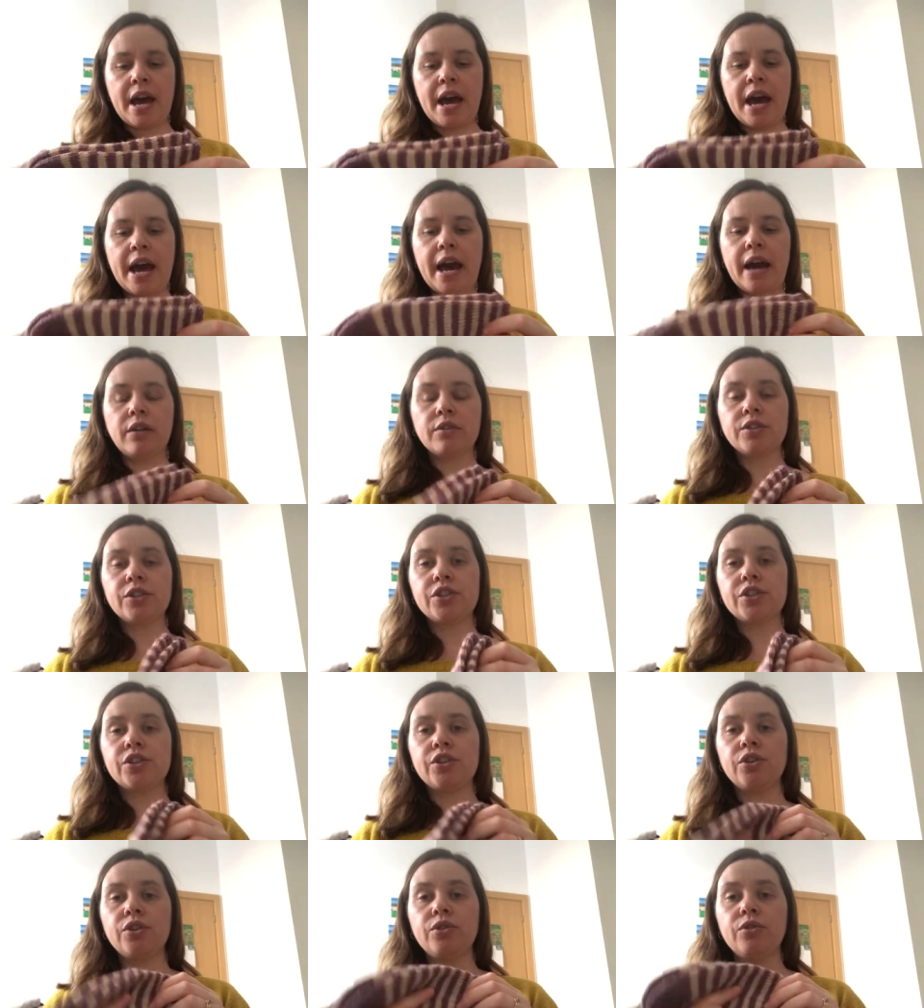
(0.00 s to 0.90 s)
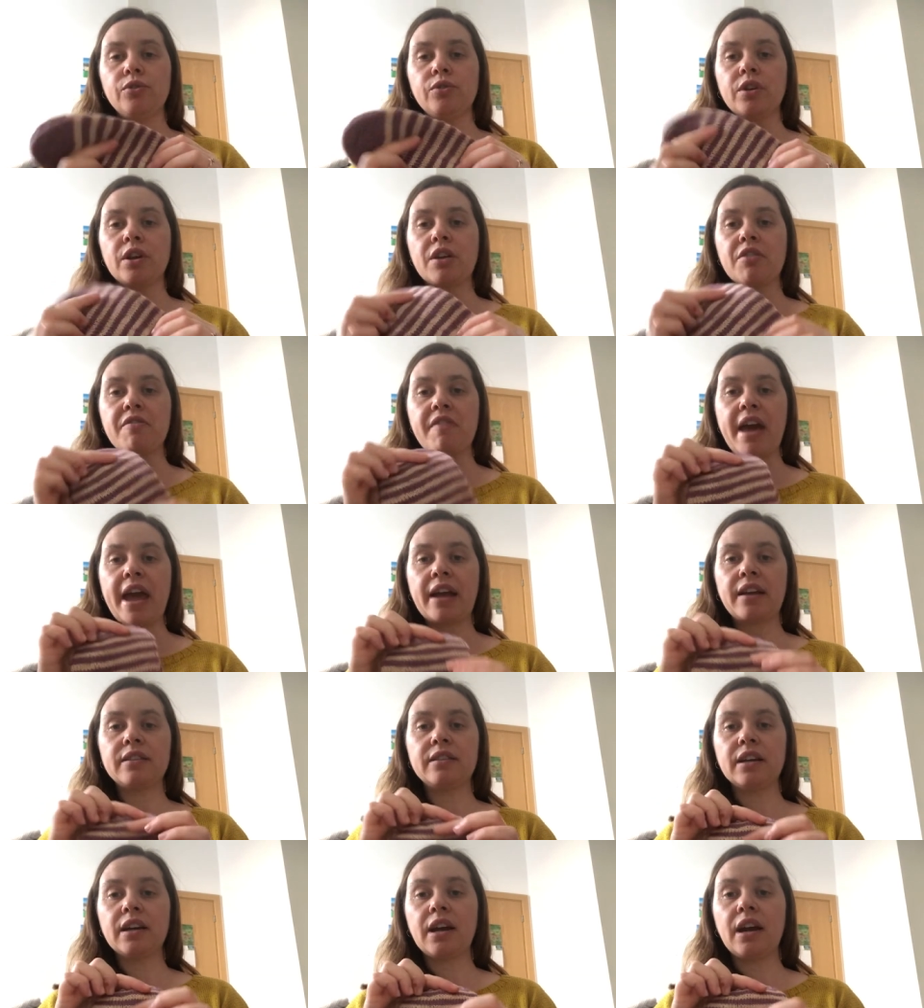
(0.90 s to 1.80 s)
how to
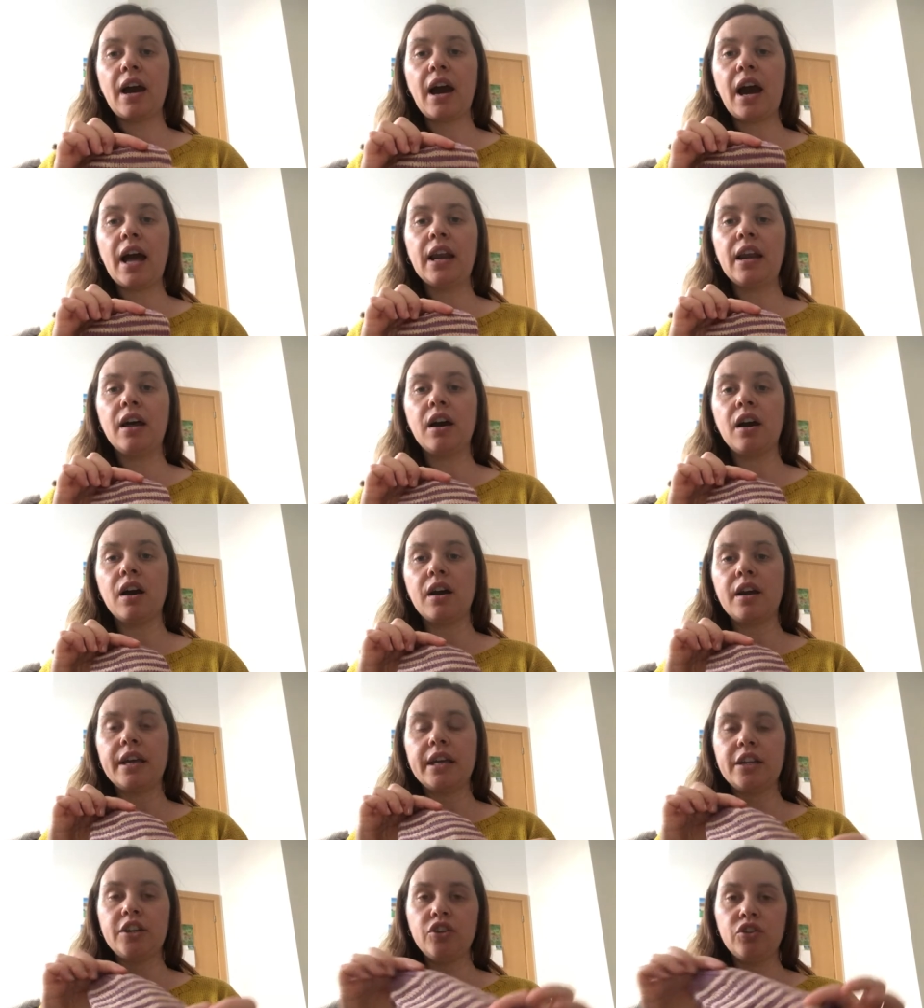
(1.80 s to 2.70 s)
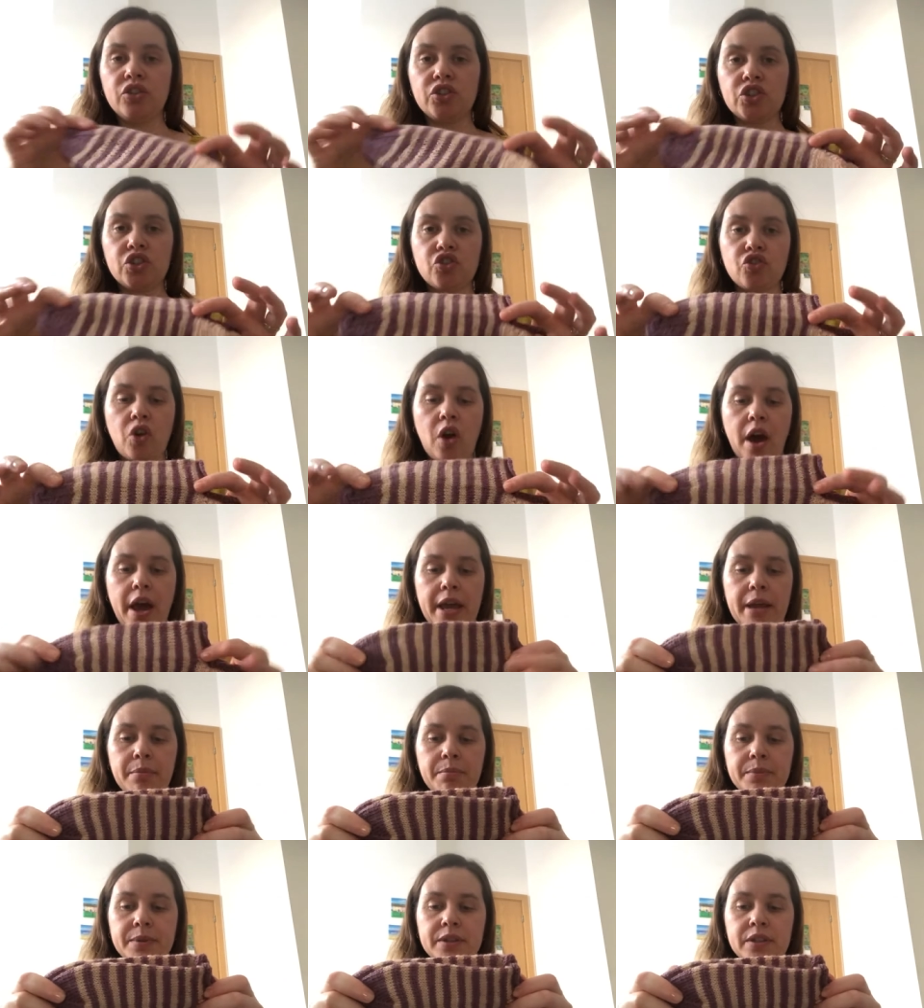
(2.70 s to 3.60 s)
correct the color in your
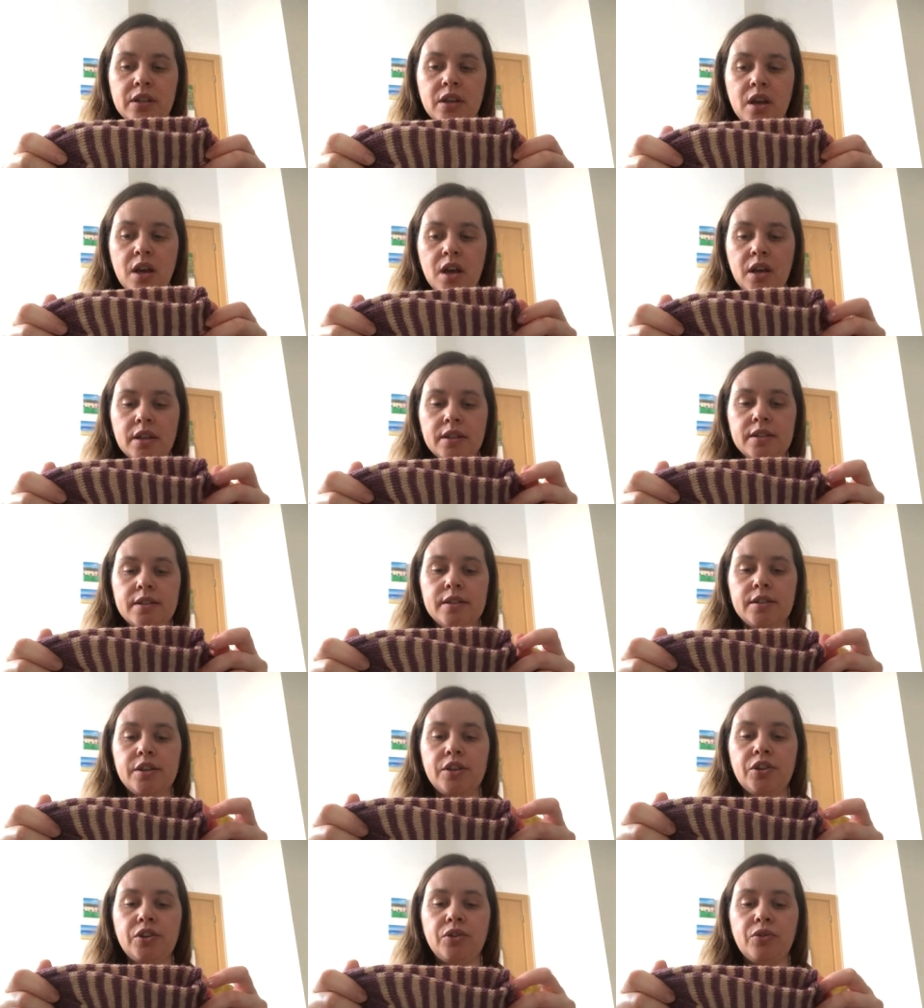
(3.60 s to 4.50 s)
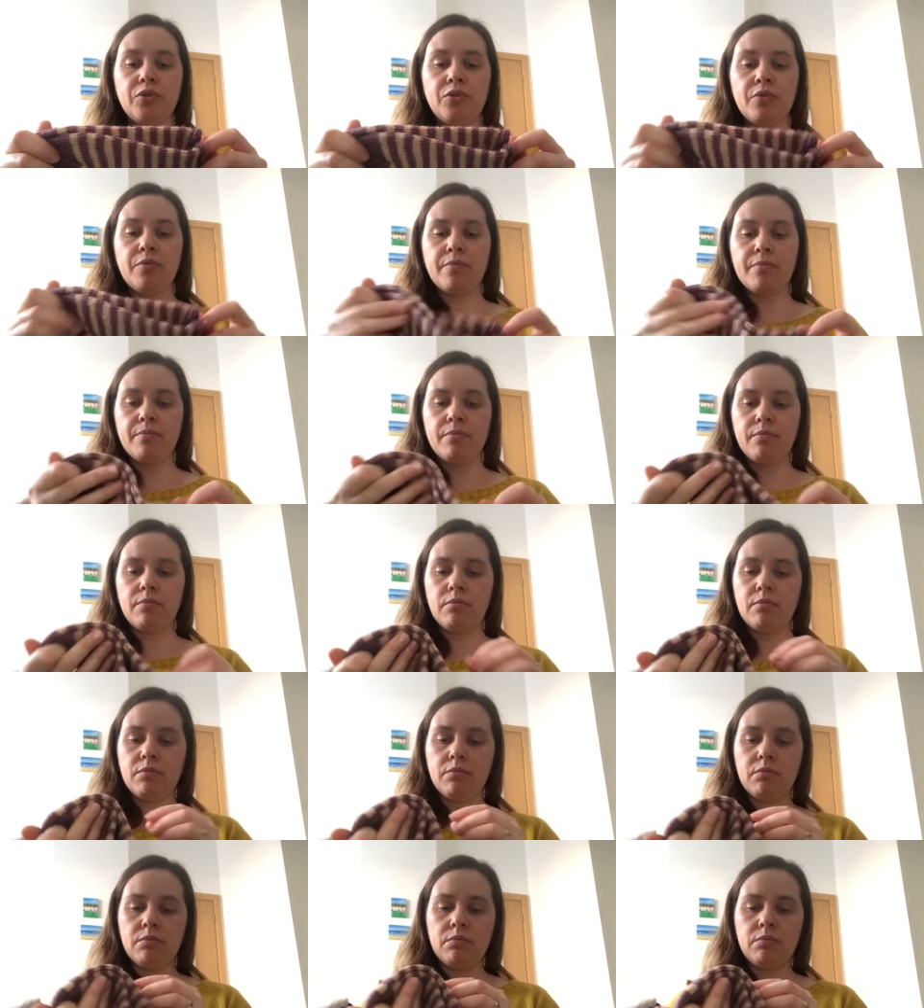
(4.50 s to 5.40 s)
stripes to
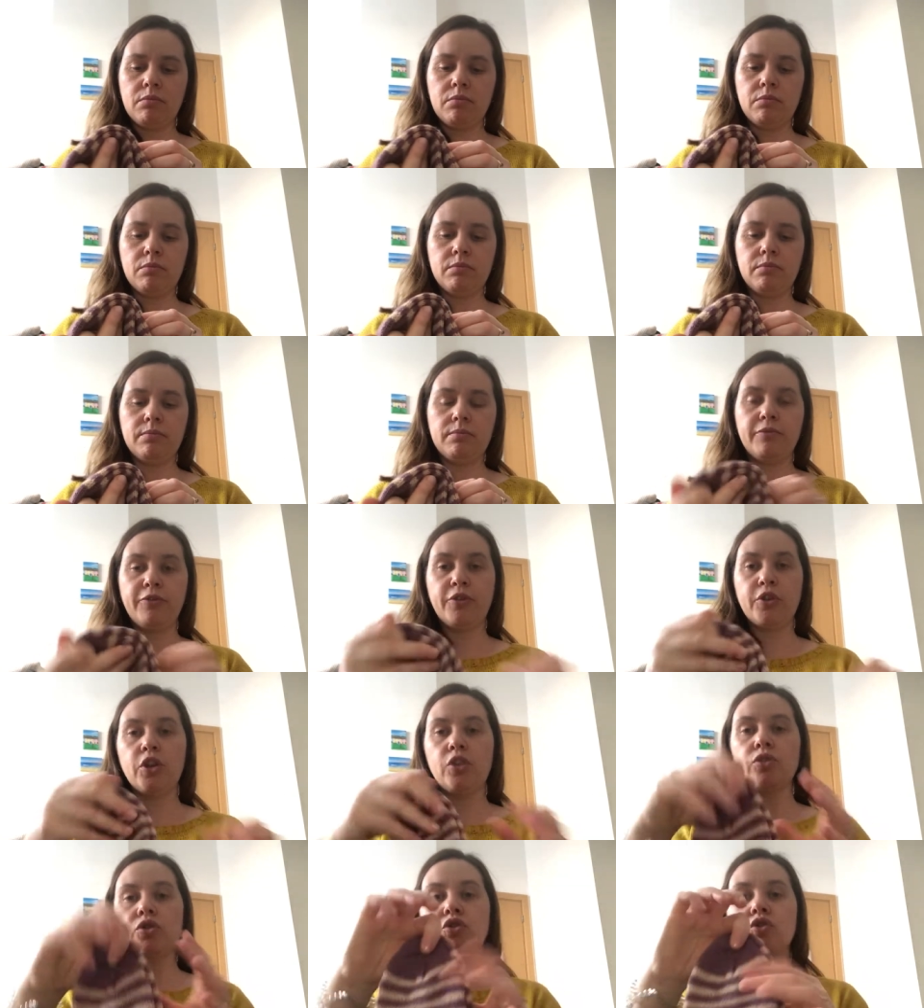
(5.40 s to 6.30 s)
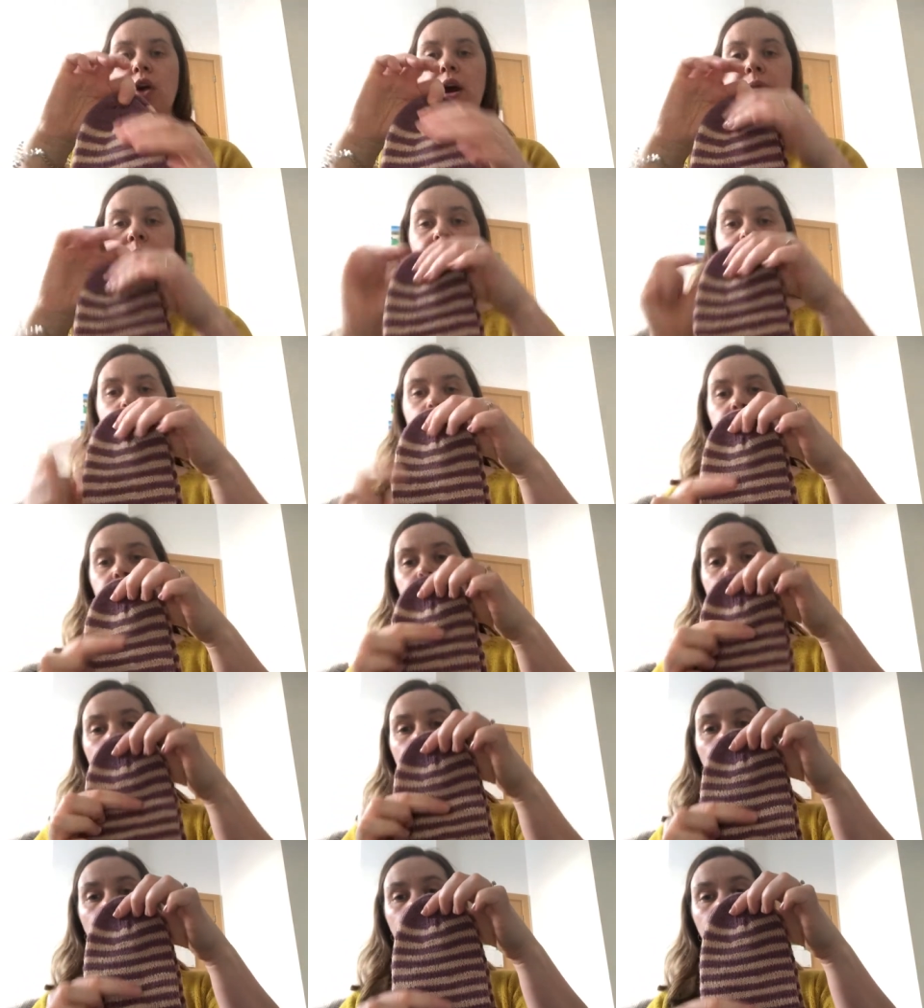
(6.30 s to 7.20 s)
for your stripes to
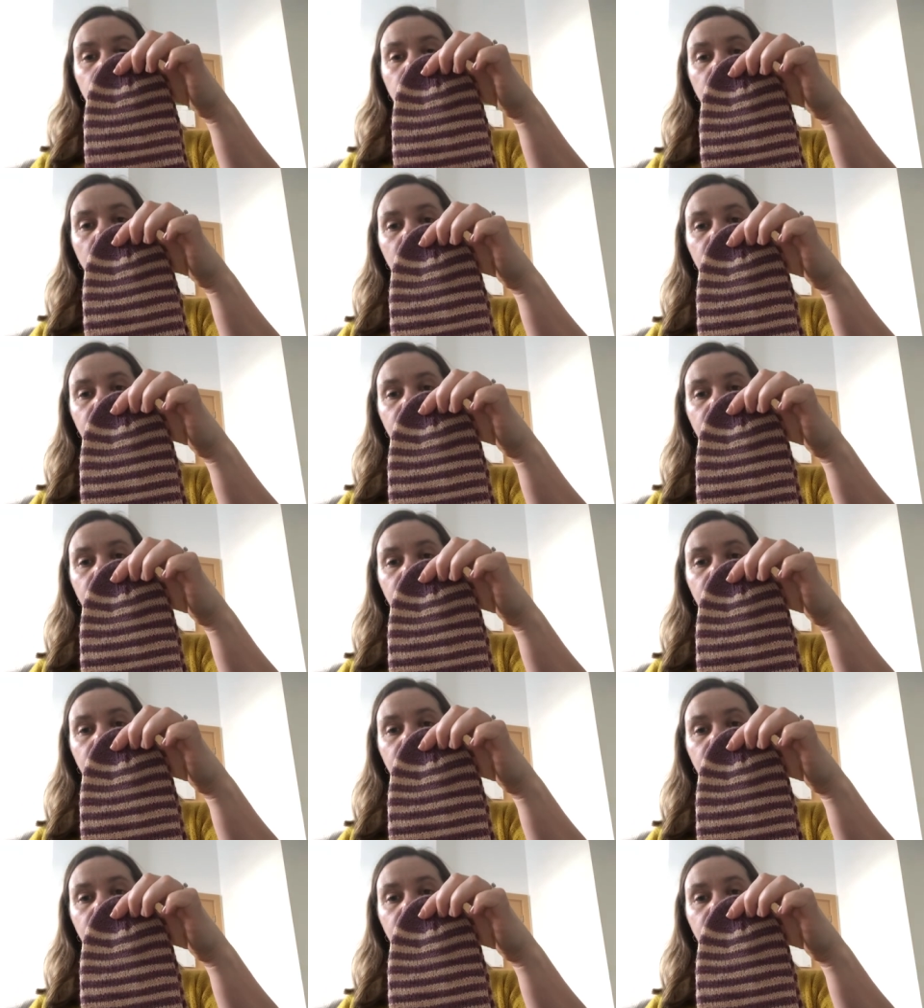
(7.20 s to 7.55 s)
be all